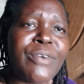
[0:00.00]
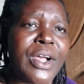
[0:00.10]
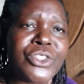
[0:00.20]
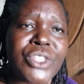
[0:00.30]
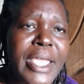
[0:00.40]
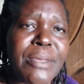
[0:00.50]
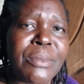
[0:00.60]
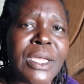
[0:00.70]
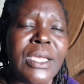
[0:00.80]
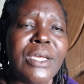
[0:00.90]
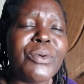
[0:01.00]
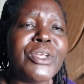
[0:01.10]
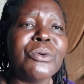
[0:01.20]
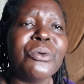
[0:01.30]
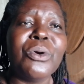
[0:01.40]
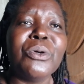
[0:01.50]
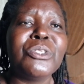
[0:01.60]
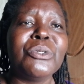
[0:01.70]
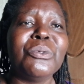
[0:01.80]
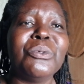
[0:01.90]
first time, when you go
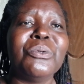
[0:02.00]
to